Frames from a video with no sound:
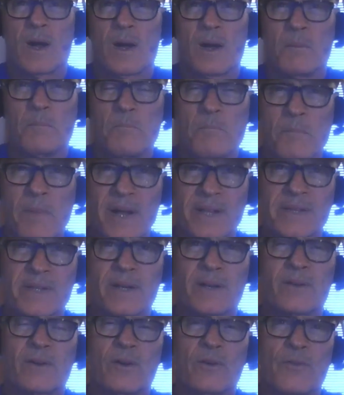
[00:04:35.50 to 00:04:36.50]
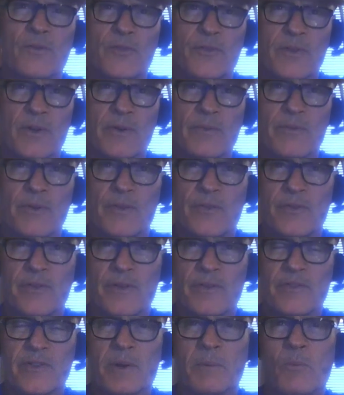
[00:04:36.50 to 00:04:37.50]
uh medical
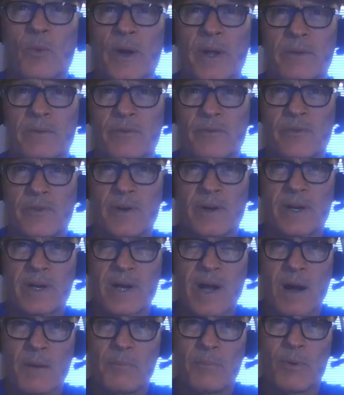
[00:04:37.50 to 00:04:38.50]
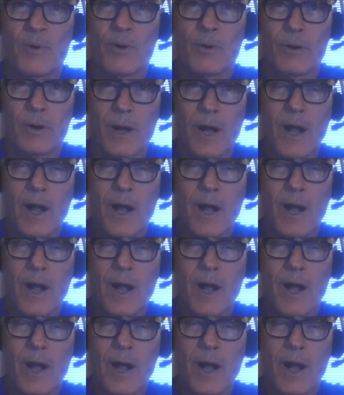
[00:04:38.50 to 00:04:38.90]
services. I'm waiting for a couple